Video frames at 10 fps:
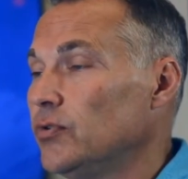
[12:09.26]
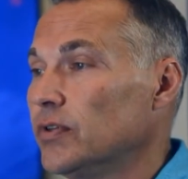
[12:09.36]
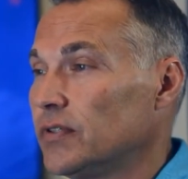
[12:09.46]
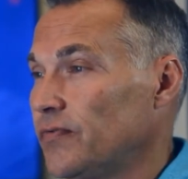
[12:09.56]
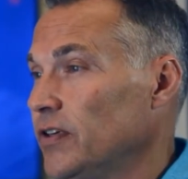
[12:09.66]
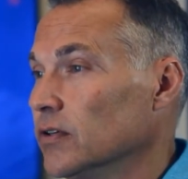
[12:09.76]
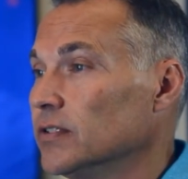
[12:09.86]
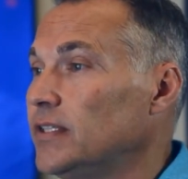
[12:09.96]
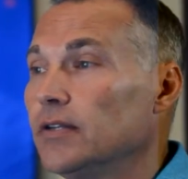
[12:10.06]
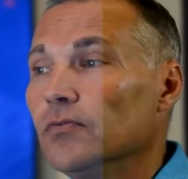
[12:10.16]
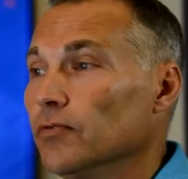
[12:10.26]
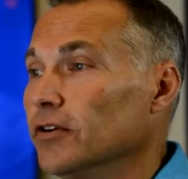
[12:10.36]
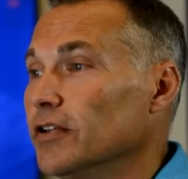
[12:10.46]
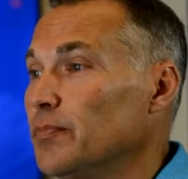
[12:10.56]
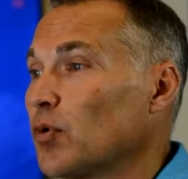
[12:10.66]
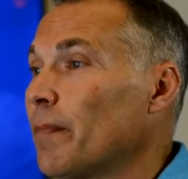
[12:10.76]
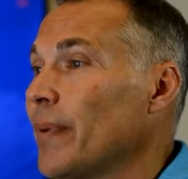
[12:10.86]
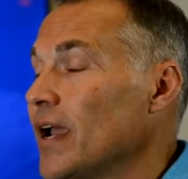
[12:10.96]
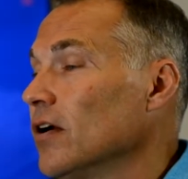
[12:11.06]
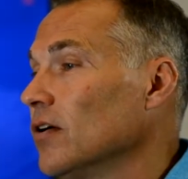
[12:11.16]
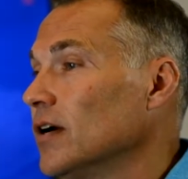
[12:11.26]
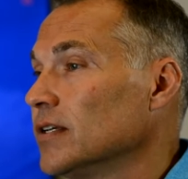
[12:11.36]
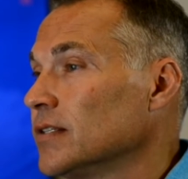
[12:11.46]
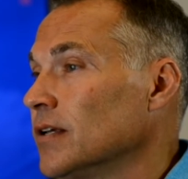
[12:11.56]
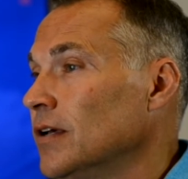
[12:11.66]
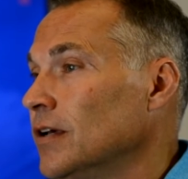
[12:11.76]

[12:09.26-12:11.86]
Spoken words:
for me. If you have any questions or